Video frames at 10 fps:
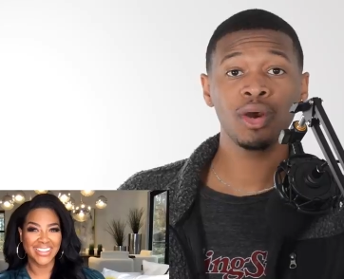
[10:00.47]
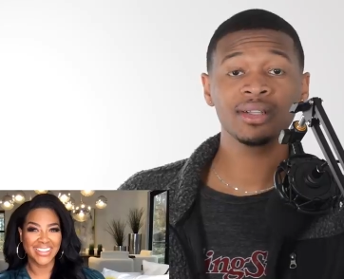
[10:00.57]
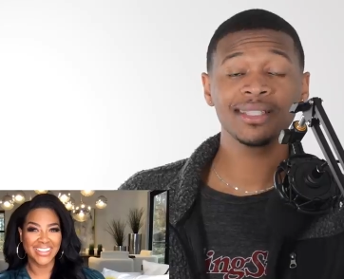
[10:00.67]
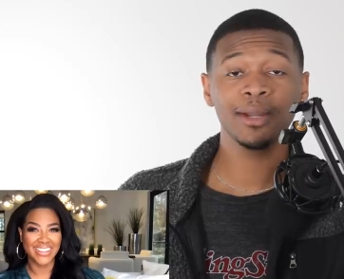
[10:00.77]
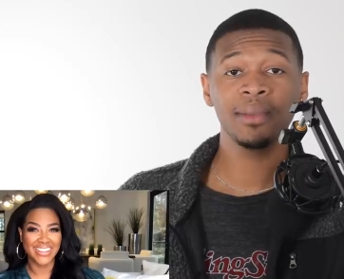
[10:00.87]
Speaker 1: on
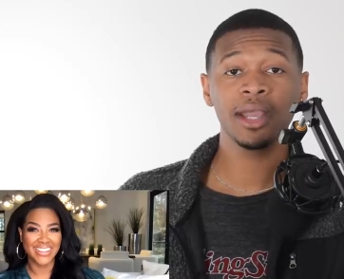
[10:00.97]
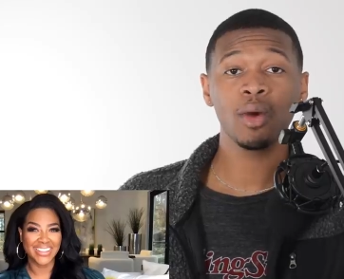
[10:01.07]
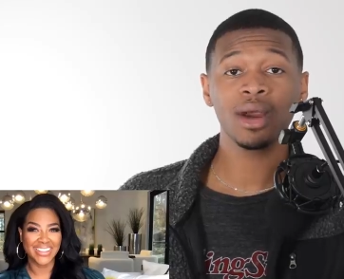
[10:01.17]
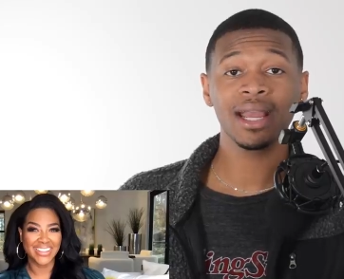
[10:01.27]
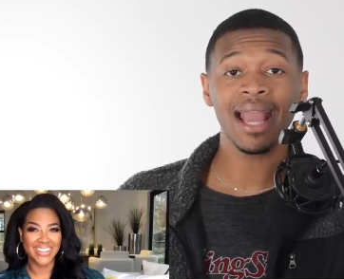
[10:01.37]
still being a
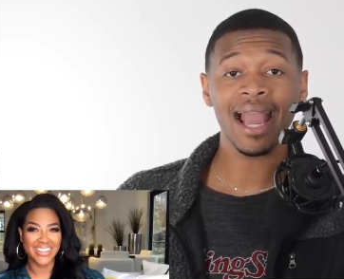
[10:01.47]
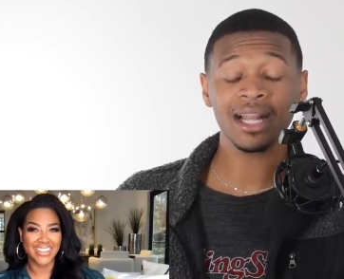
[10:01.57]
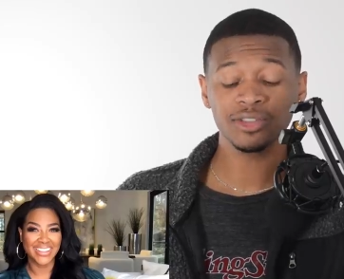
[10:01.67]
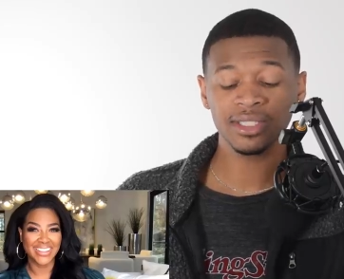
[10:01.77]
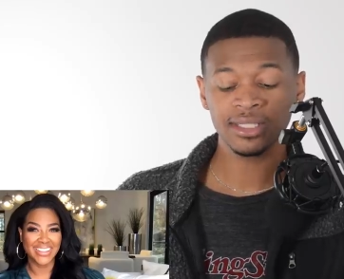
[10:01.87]
working
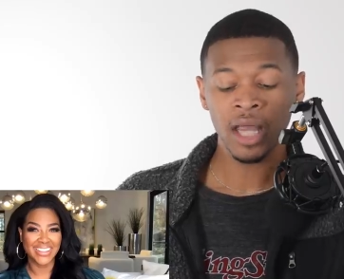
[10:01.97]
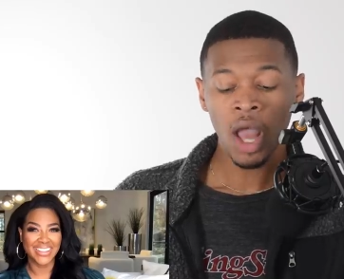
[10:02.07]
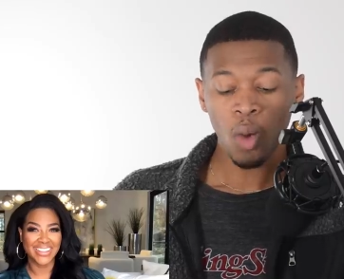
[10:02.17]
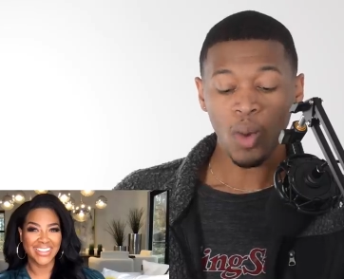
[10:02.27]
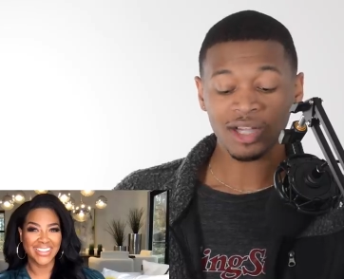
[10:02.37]
actress
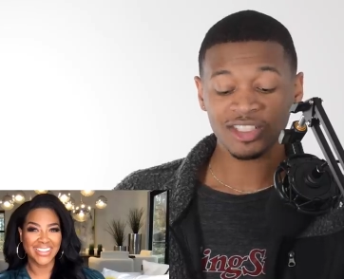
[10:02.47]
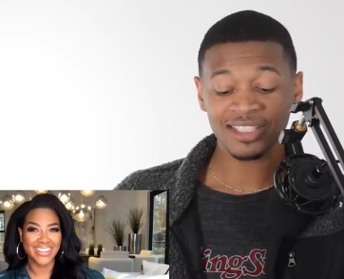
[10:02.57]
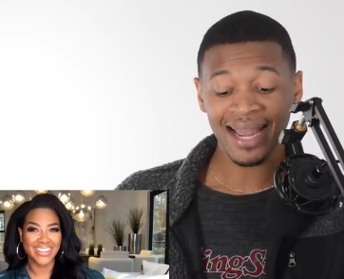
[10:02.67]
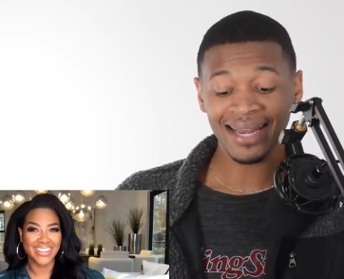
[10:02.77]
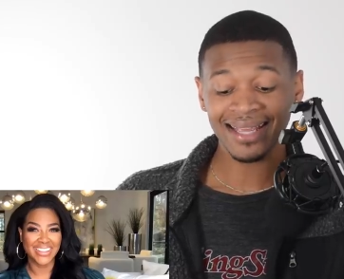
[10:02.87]
while
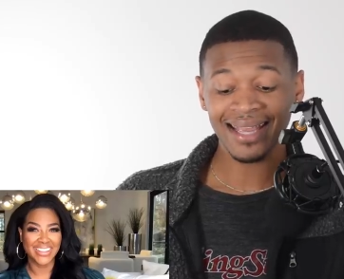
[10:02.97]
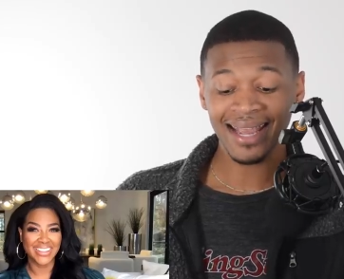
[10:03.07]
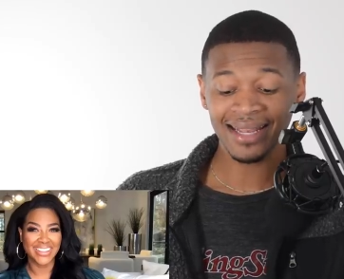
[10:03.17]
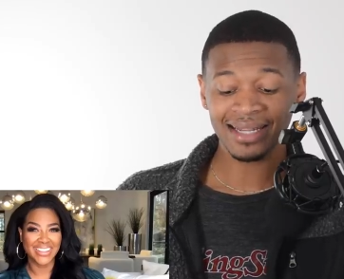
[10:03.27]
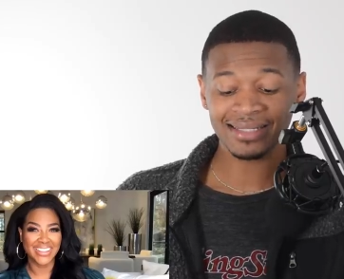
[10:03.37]
shading
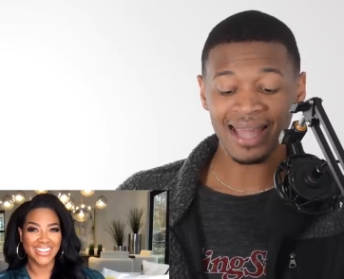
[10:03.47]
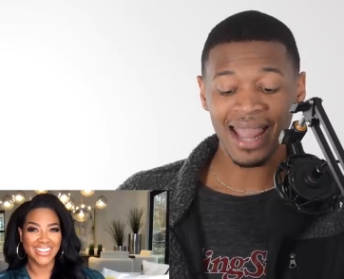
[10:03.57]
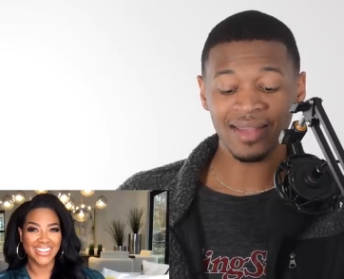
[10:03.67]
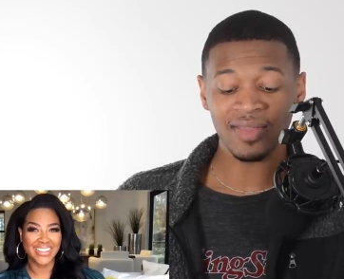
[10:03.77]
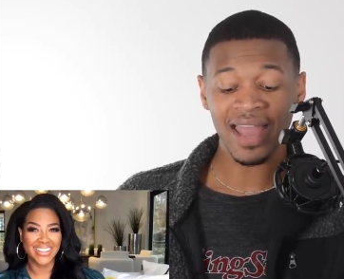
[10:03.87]
Kenya,
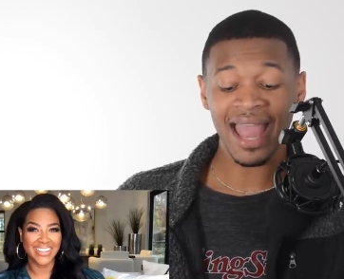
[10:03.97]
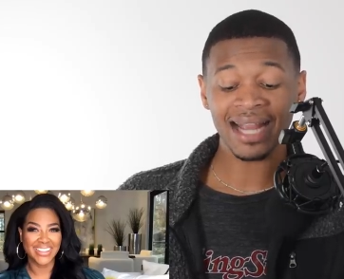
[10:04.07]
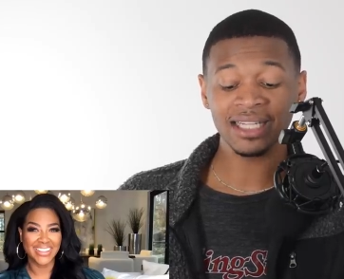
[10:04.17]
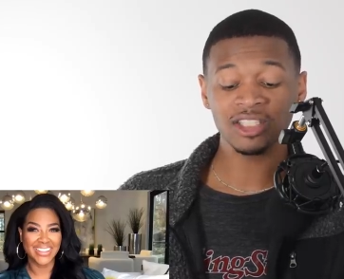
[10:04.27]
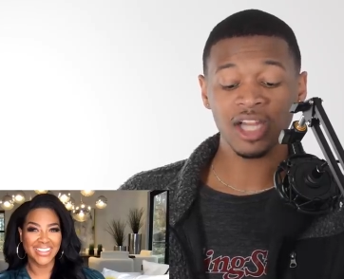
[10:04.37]
saying that the
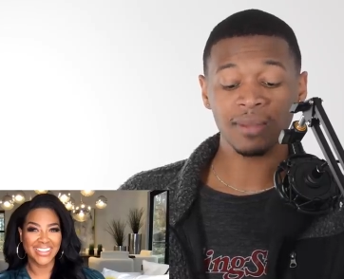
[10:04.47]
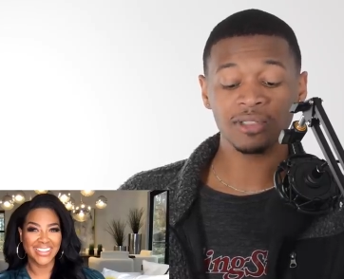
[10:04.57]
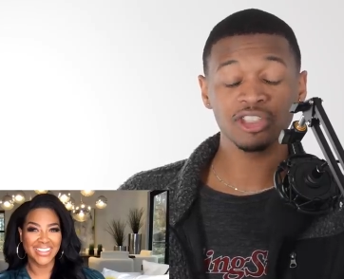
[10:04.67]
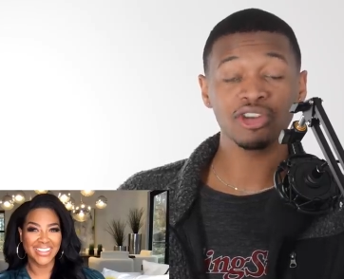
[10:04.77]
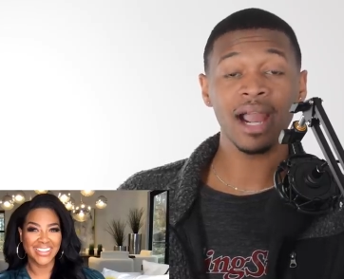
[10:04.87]
acting jobs
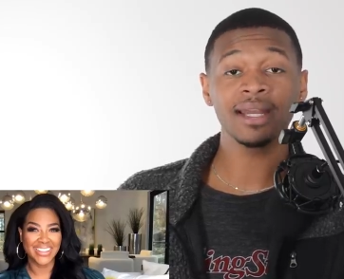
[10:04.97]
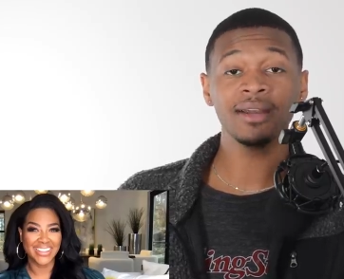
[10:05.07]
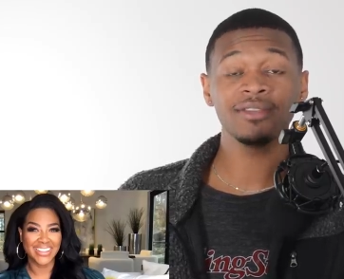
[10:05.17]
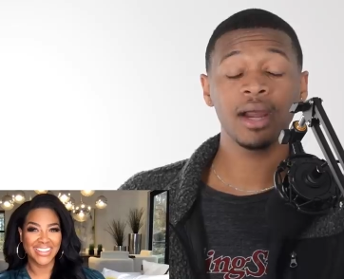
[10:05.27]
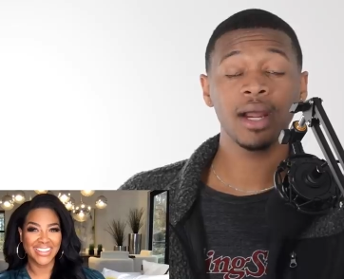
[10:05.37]
are dried
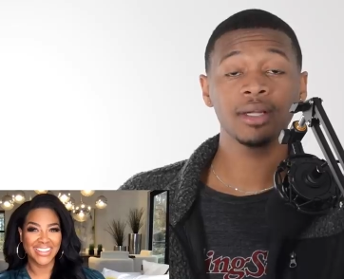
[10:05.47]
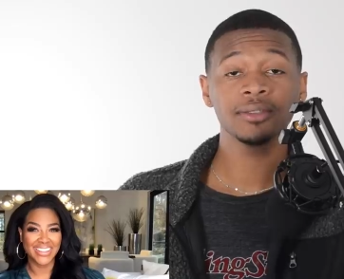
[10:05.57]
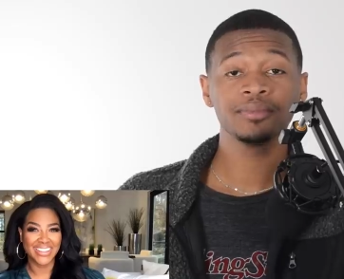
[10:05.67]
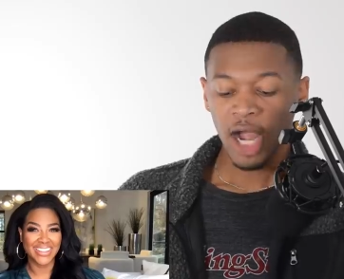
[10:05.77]
up for her.